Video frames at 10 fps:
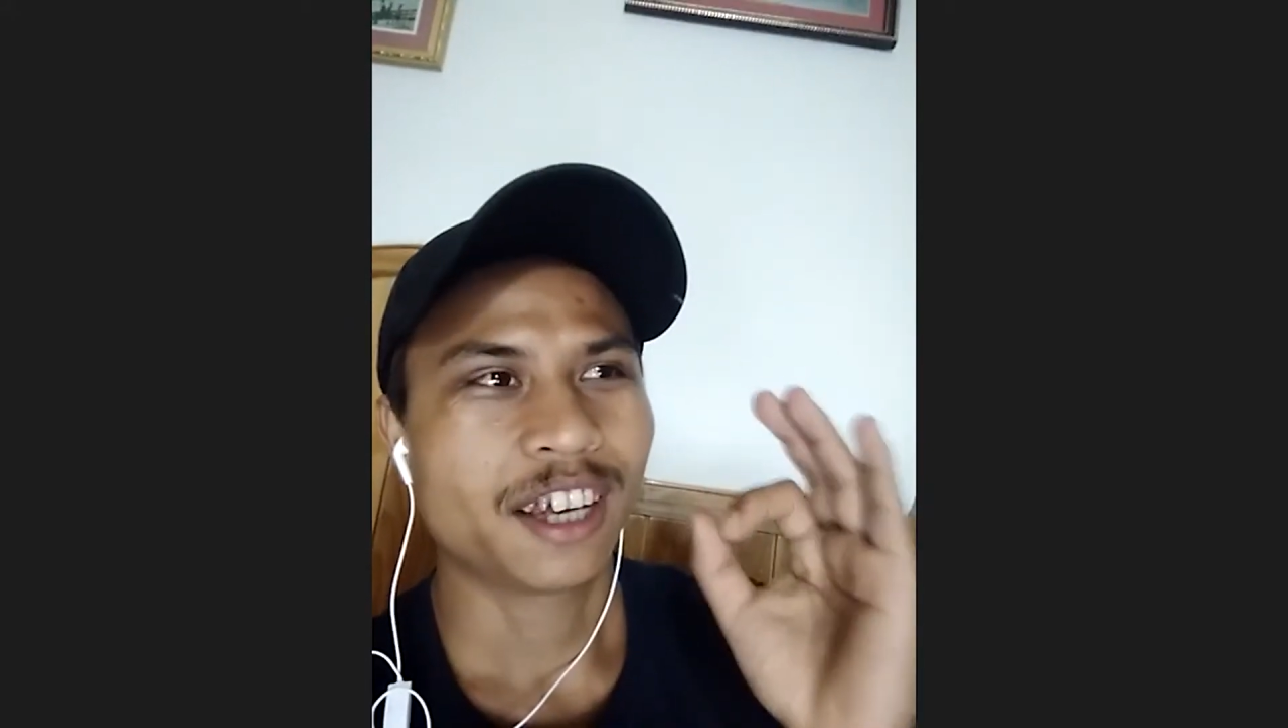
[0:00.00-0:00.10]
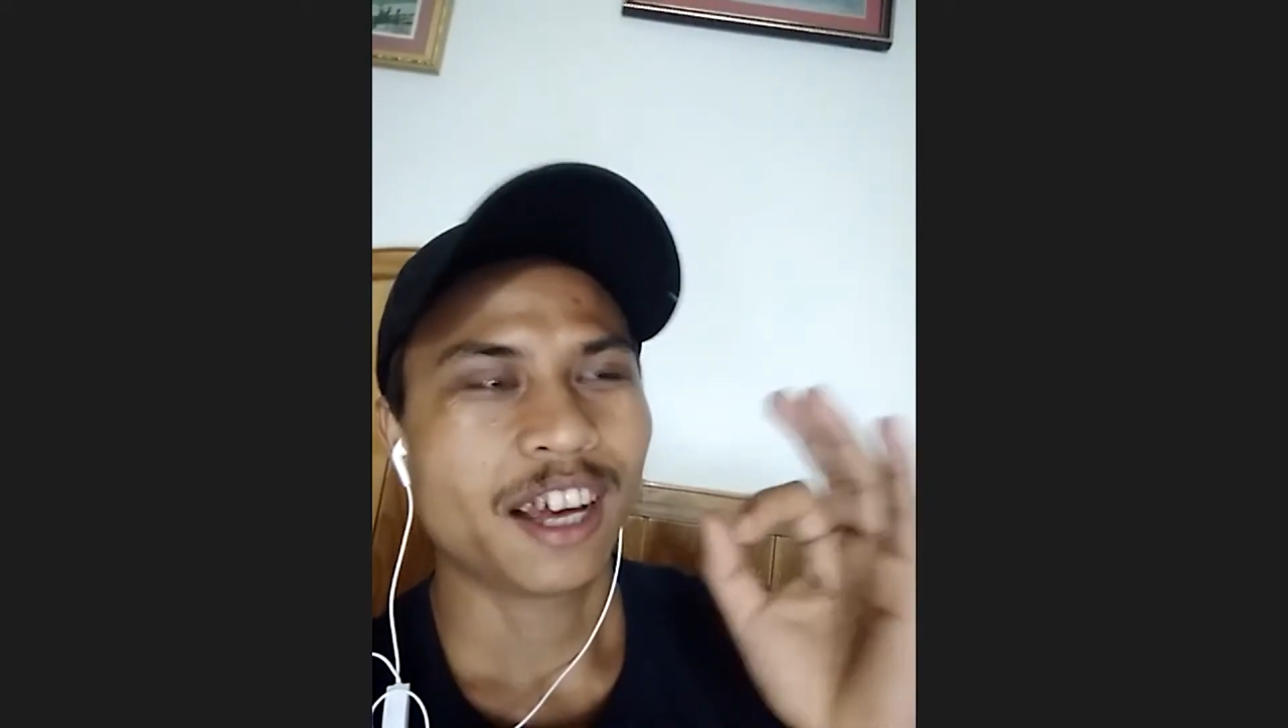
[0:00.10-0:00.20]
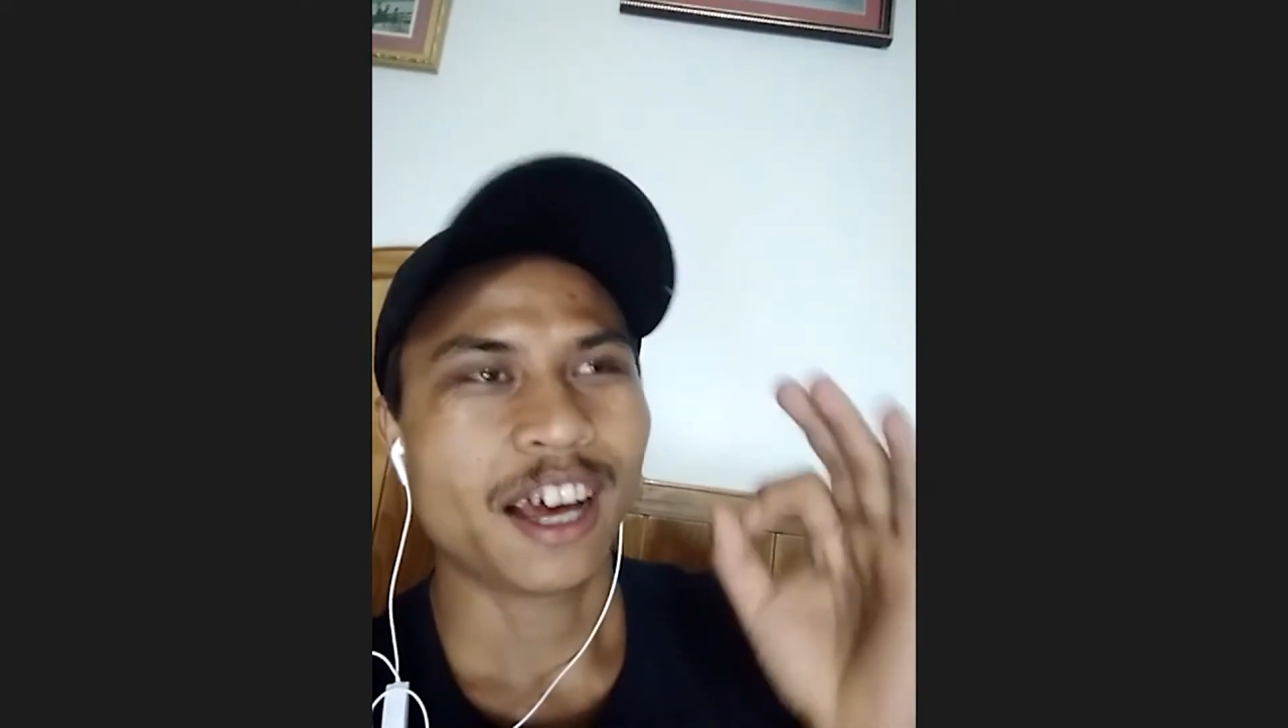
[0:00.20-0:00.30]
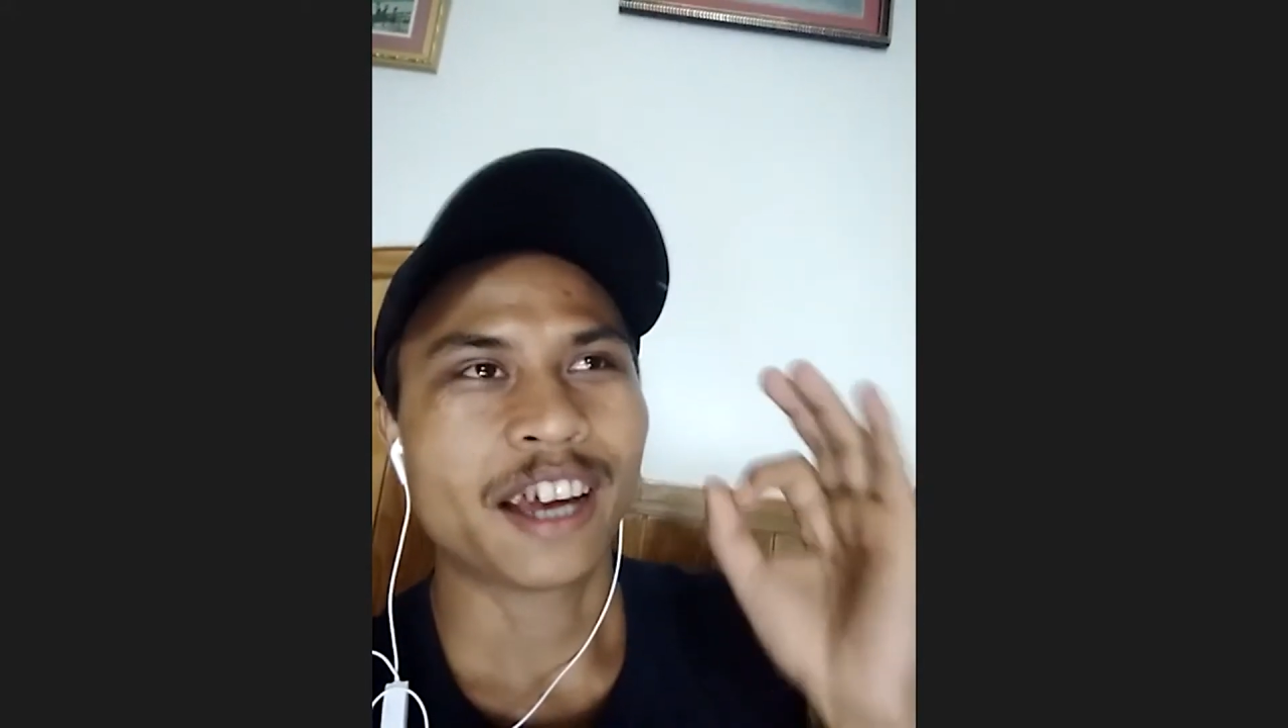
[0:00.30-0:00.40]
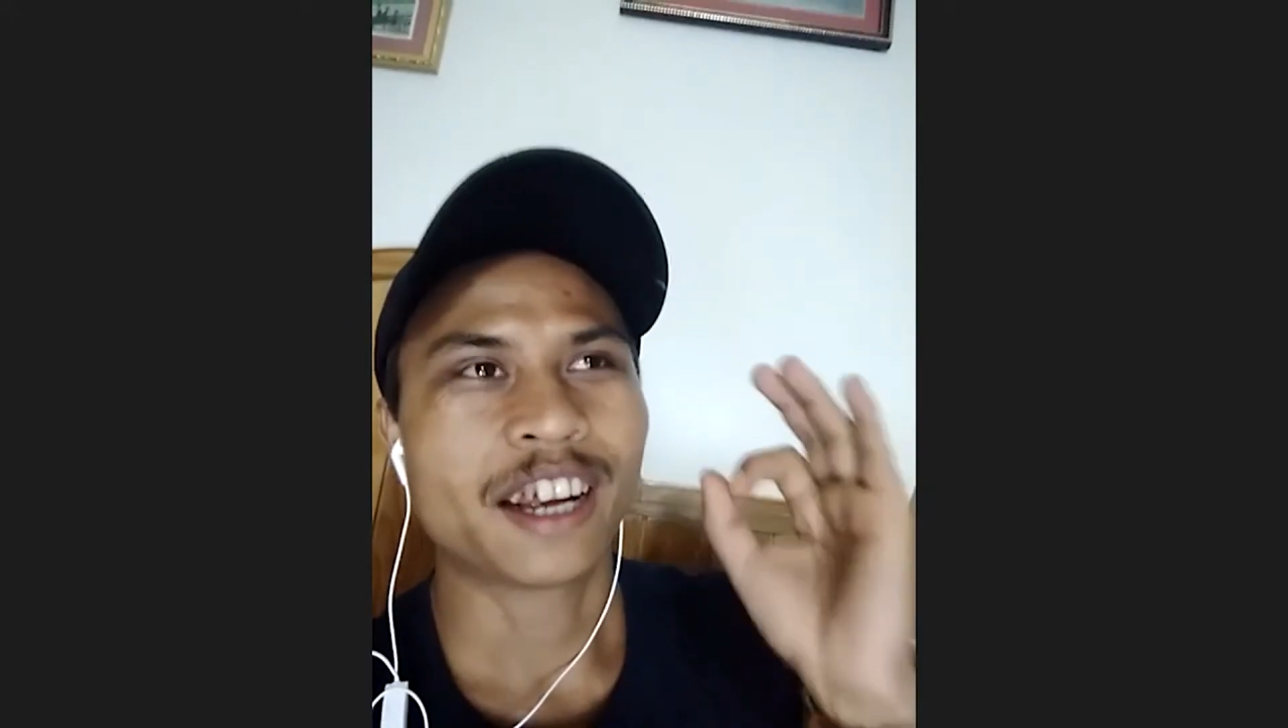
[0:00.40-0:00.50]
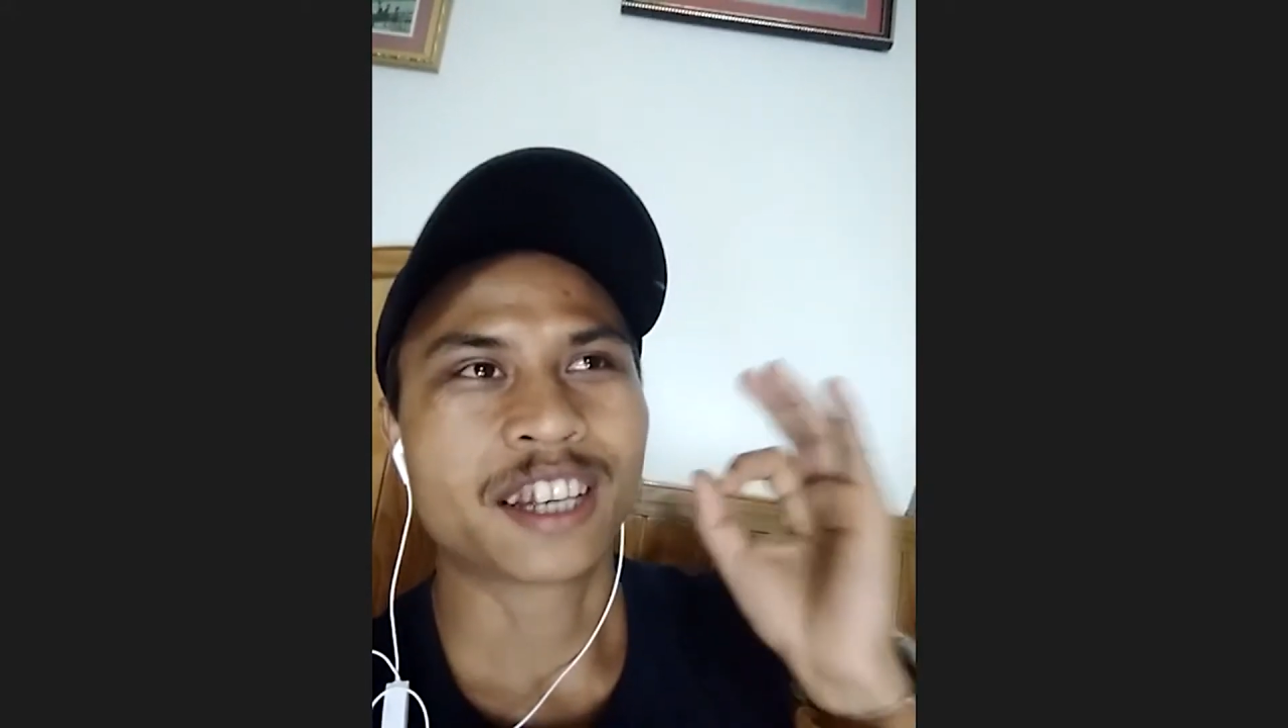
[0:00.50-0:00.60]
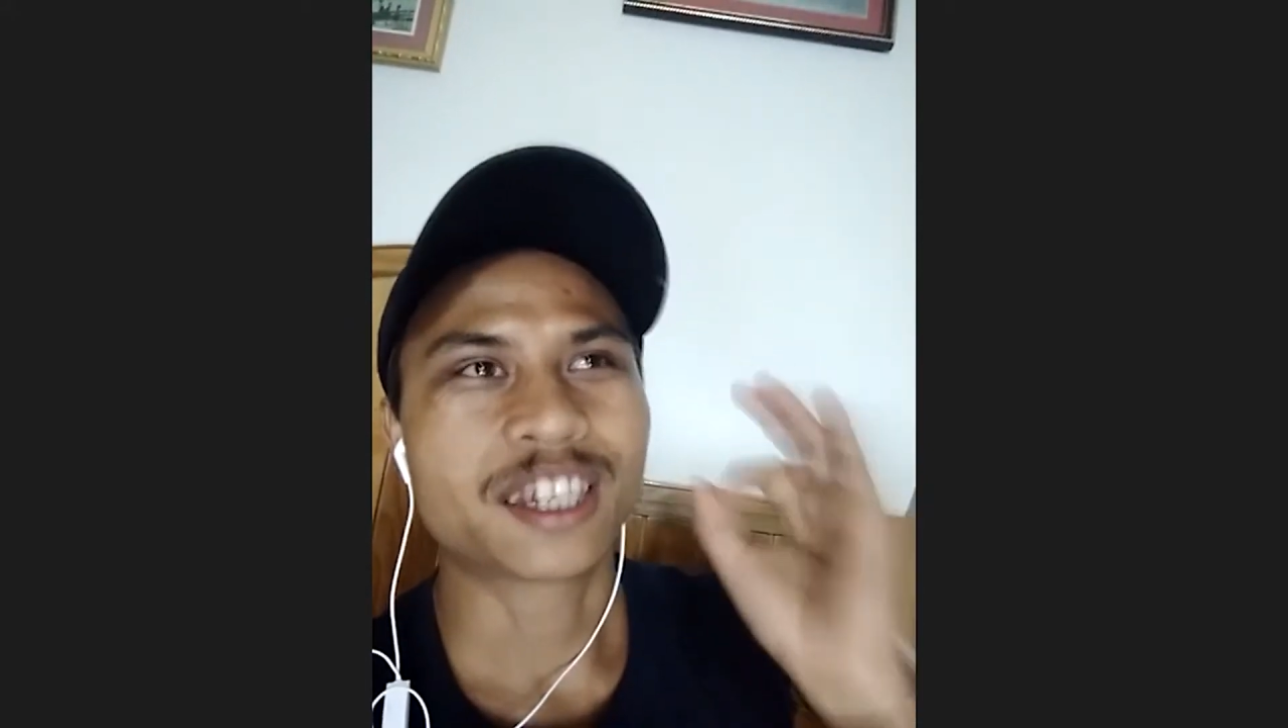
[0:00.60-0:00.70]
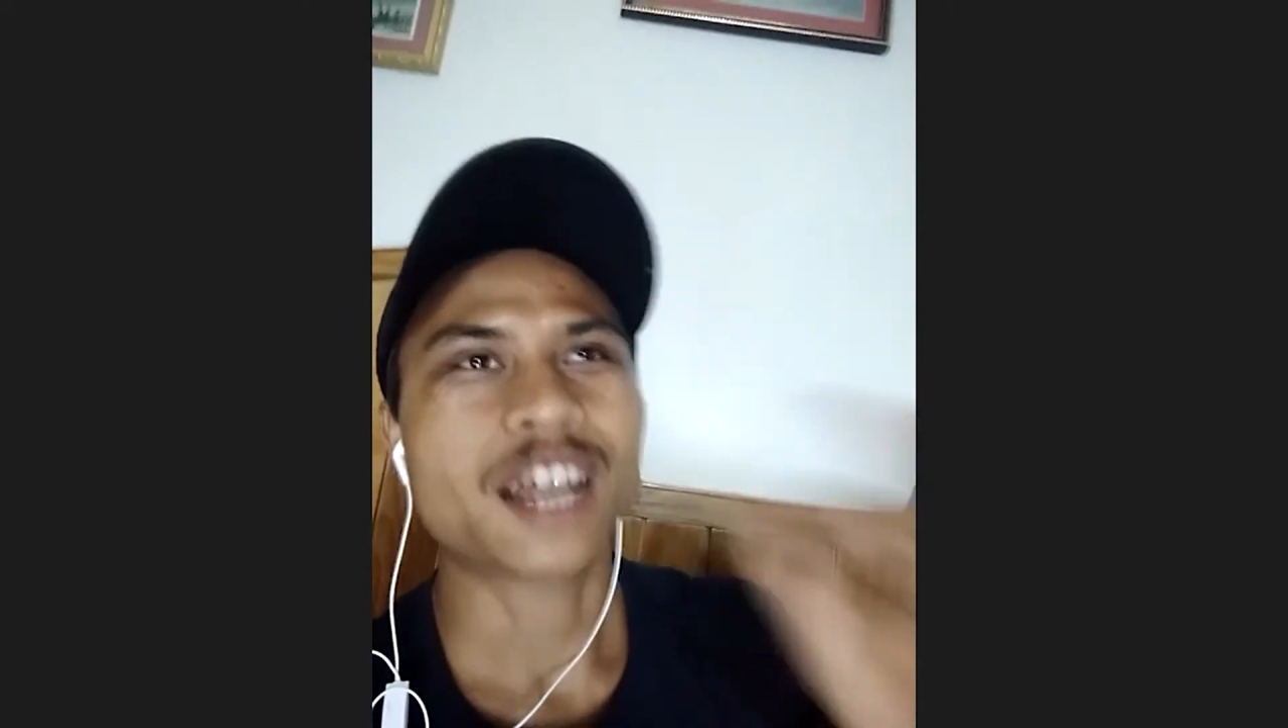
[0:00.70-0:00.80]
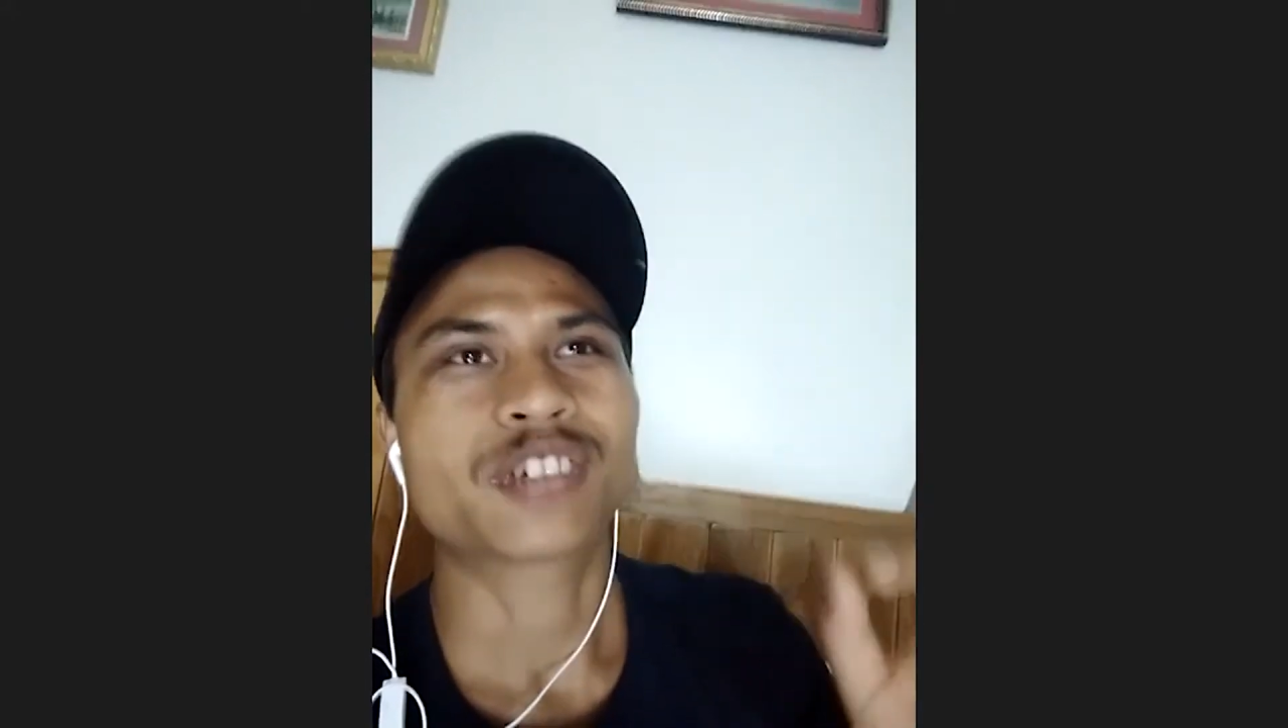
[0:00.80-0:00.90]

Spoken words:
and I started